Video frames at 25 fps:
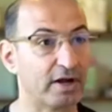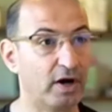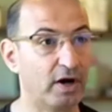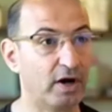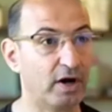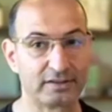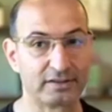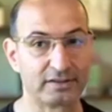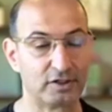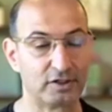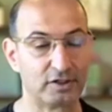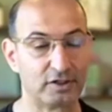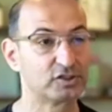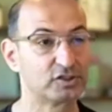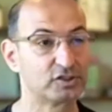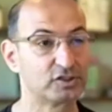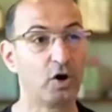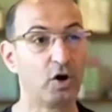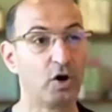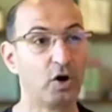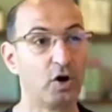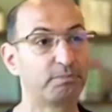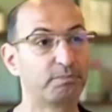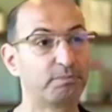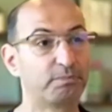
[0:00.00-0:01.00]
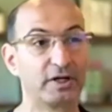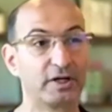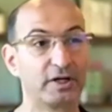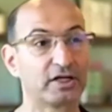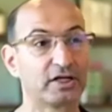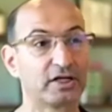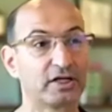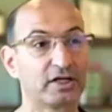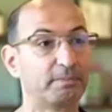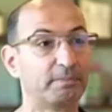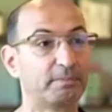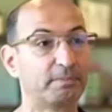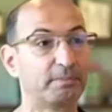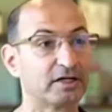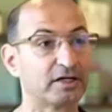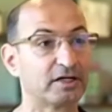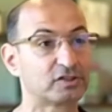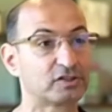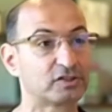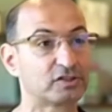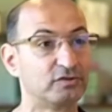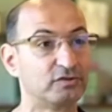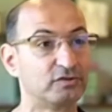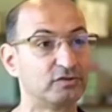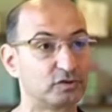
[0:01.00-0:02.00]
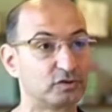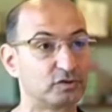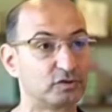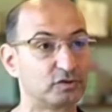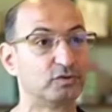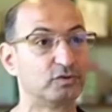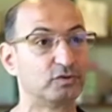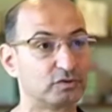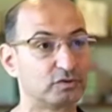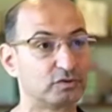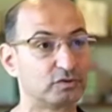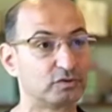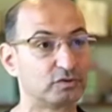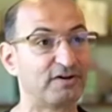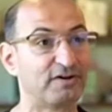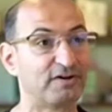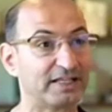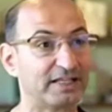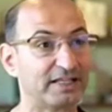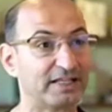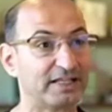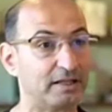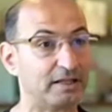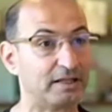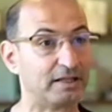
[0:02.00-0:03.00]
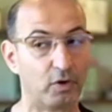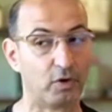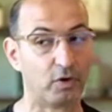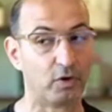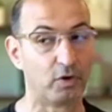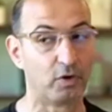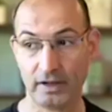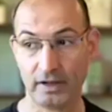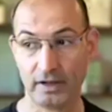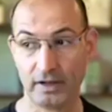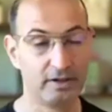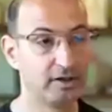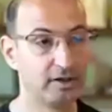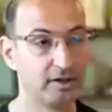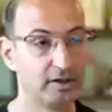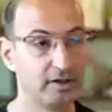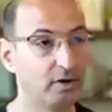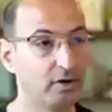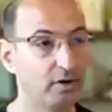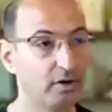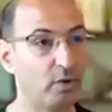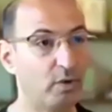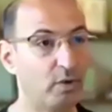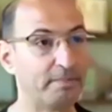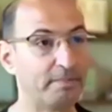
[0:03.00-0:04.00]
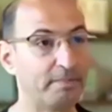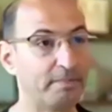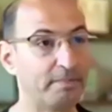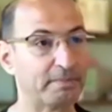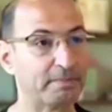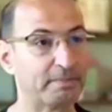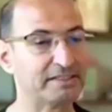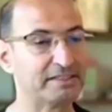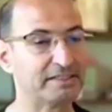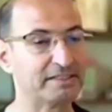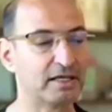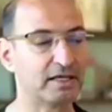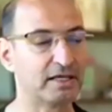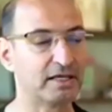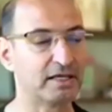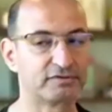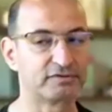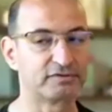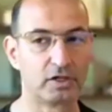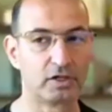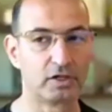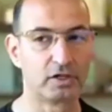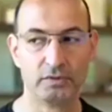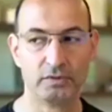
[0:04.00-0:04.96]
There's no political battles to fight anymore. What about myself? So